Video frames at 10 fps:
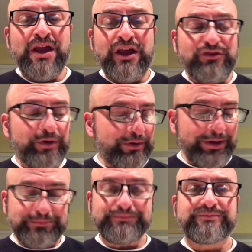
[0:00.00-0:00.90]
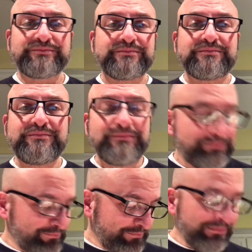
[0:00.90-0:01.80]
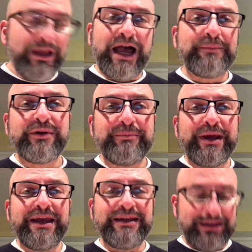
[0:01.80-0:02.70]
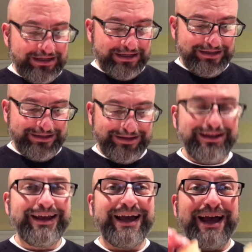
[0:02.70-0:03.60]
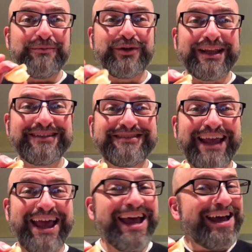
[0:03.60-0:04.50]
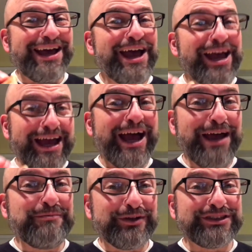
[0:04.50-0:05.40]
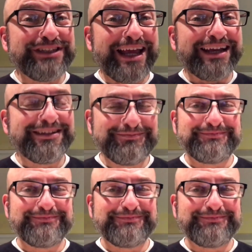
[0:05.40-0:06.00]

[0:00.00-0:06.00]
So anyway, I'm going to bake, and I'm going to snack.